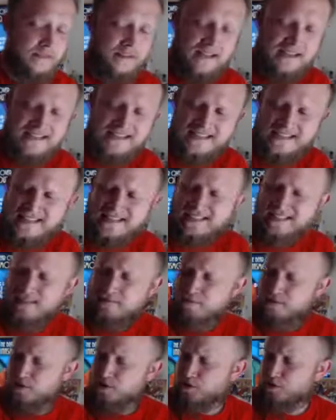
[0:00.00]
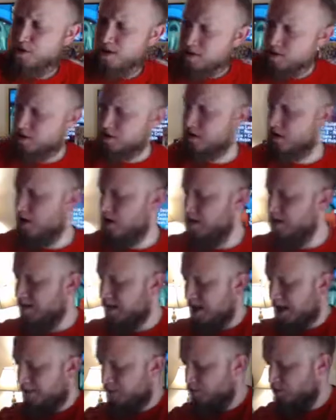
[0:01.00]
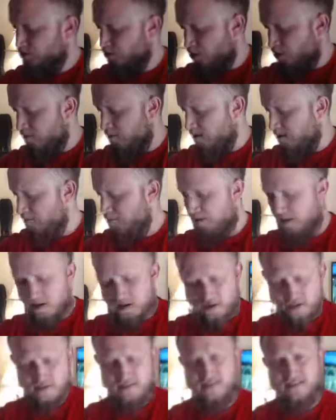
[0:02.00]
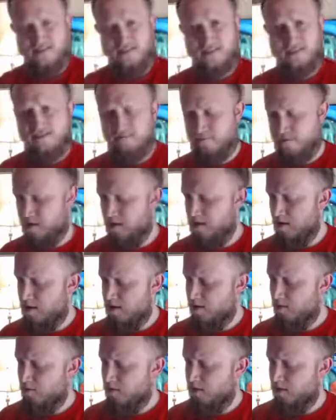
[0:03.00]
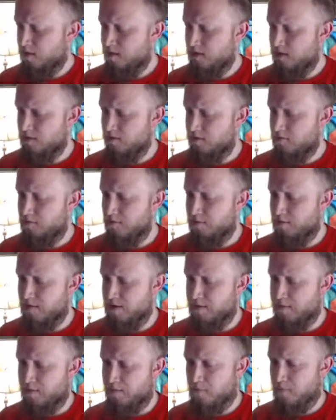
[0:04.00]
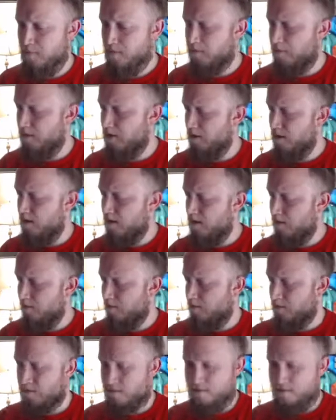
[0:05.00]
need to get some destruction cards. I have so many punches still. 1, 2, 3, 4, 5.